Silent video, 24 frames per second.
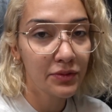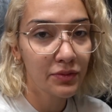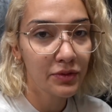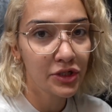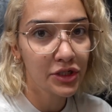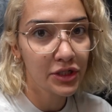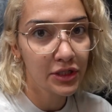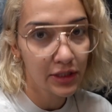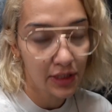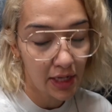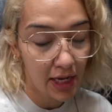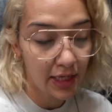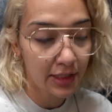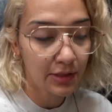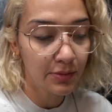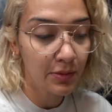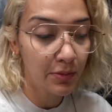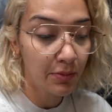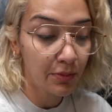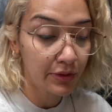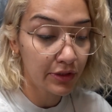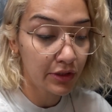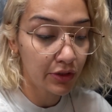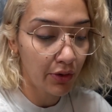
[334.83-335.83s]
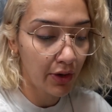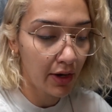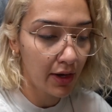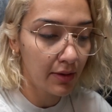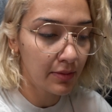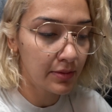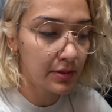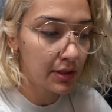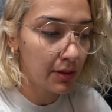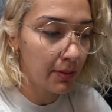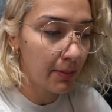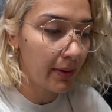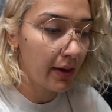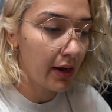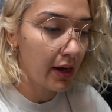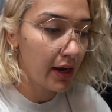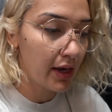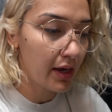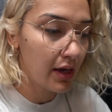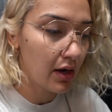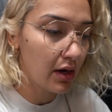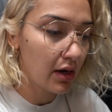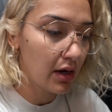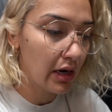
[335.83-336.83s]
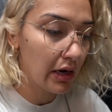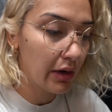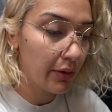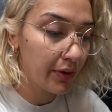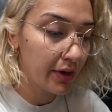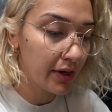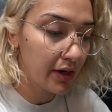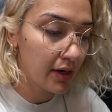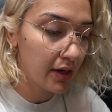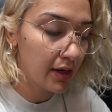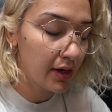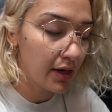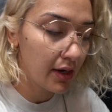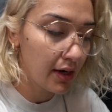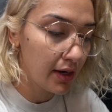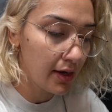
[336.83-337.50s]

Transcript: which has been prescribed by our